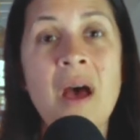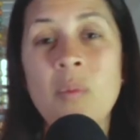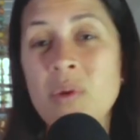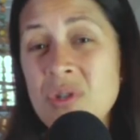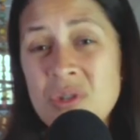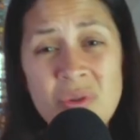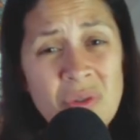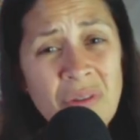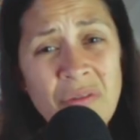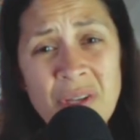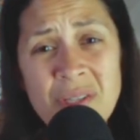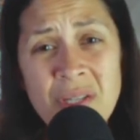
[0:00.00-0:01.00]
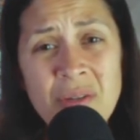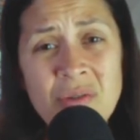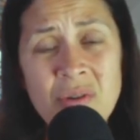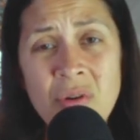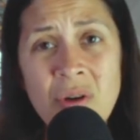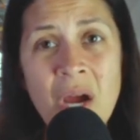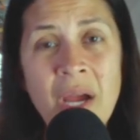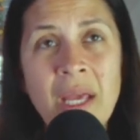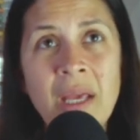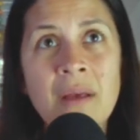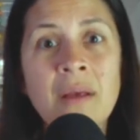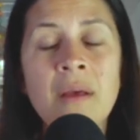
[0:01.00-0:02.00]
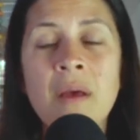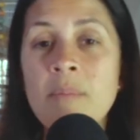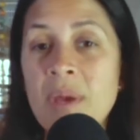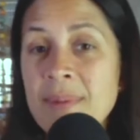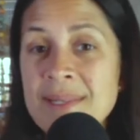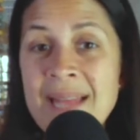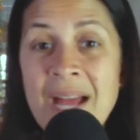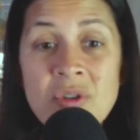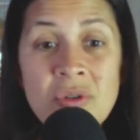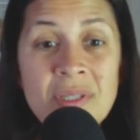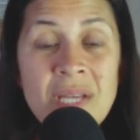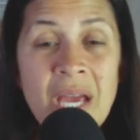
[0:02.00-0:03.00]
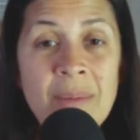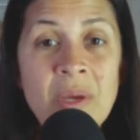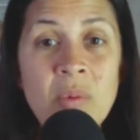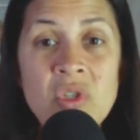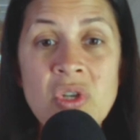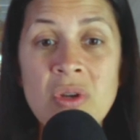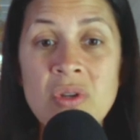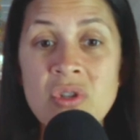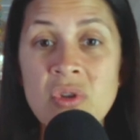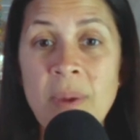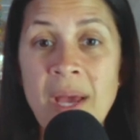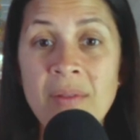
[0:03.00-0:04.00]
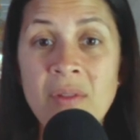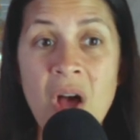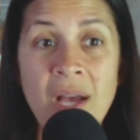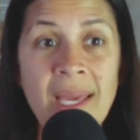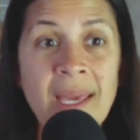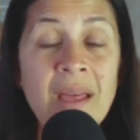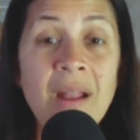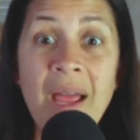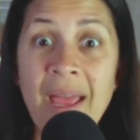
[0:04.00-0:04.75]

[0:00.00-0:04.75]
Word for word: um, which is usually fussiness or crying; baby's natural timing, which you can do by logging it.